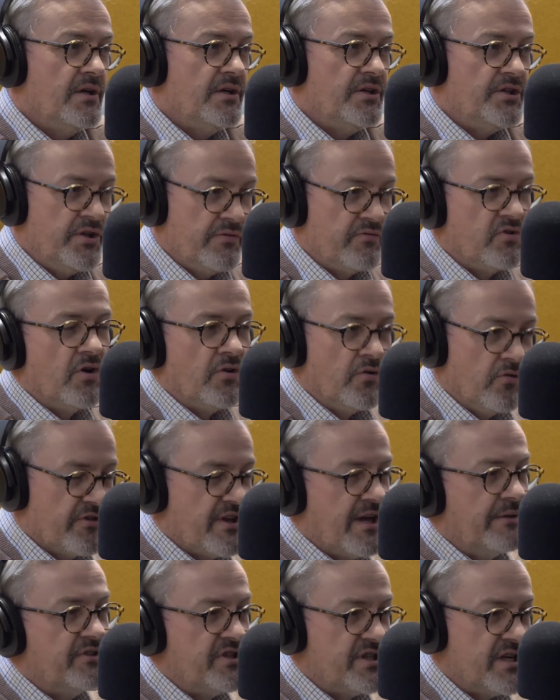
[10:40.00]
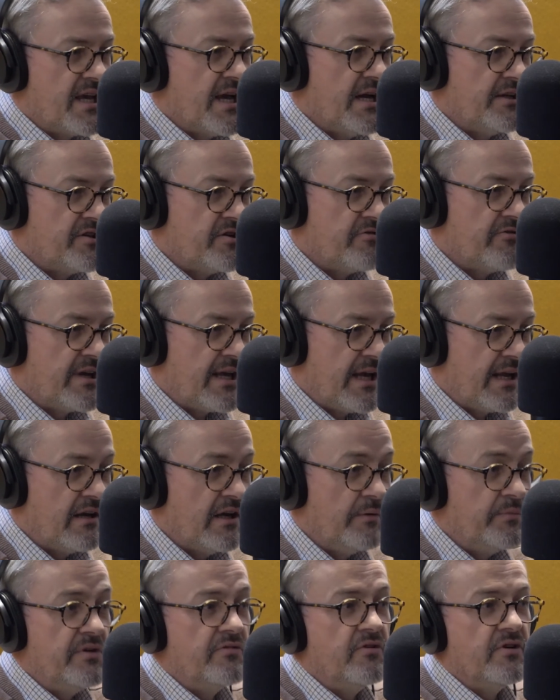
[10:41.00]
you've got Northamptonshire County Cricket
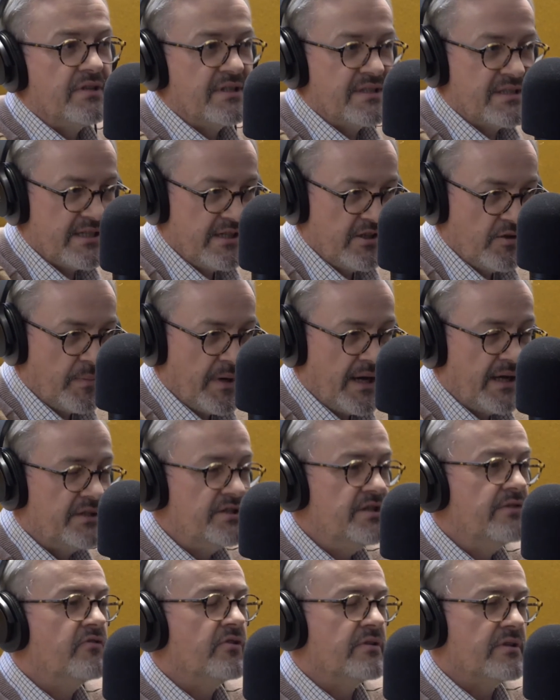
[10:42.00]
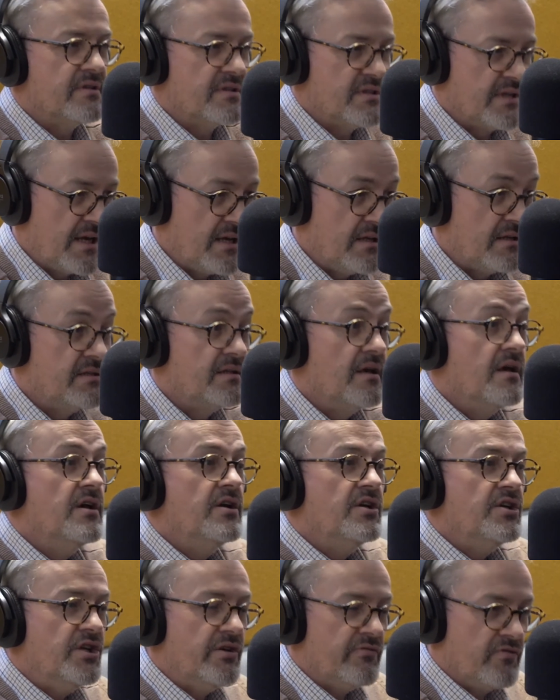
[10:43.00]
Club, you've got the Steelbacks, you've got the Saints,
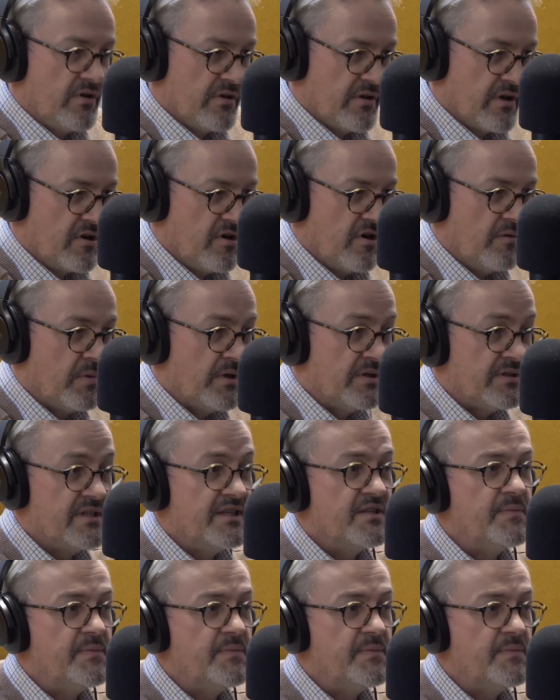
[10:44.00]
you've got the Cobblers.